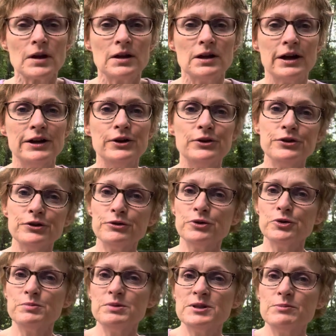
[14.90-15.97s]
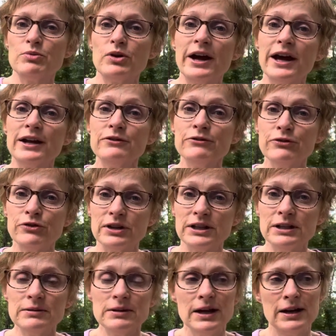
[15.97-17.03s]
Now I know the group is brand
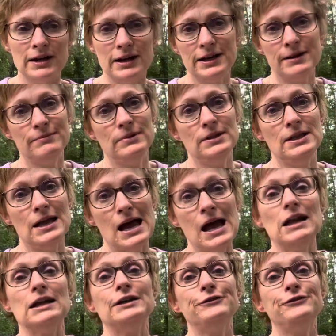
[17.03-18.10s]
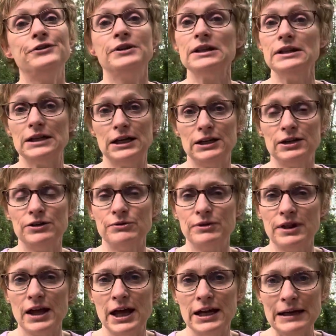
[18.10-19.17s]
free and I am not affiliated with
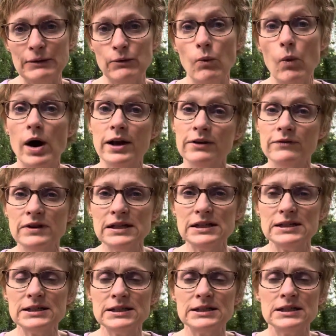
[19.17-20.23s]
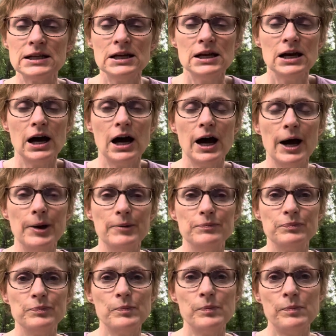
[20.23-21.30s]
any one of these, um,
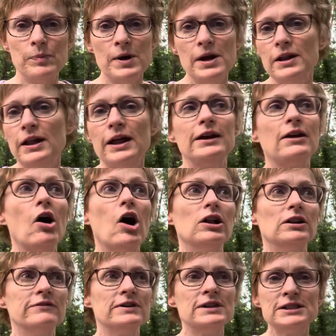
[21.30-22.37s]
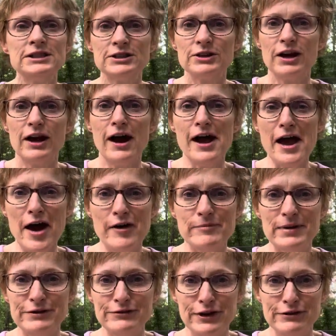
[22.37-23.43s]
but like all of us, I have
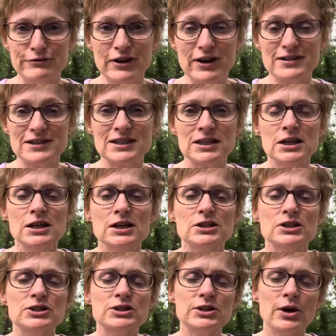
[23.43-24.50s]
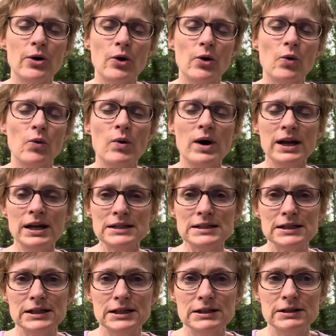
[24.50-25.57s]
my favorites. So what I
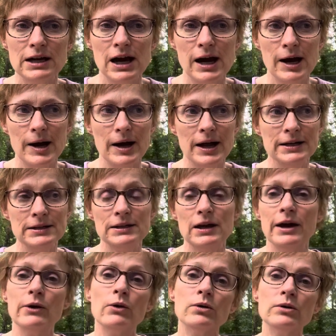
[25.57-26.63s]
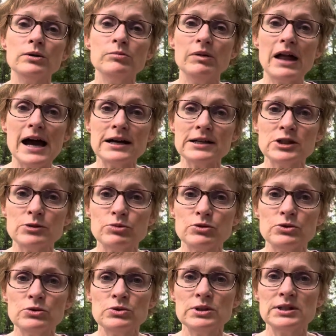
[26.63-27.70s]
did, uh, I, I ordered black
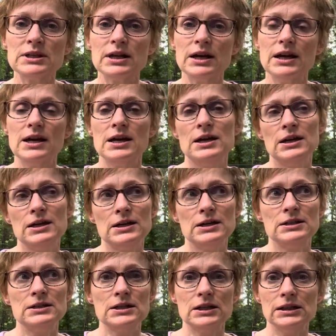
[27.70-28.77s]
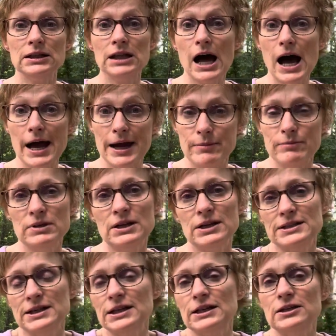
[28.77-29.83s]
spruce and lime
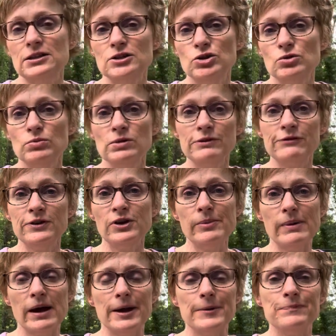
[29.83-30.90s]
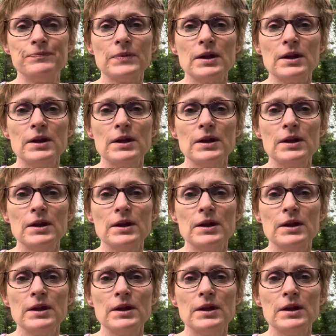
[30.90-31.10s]
because I needed to refill mine.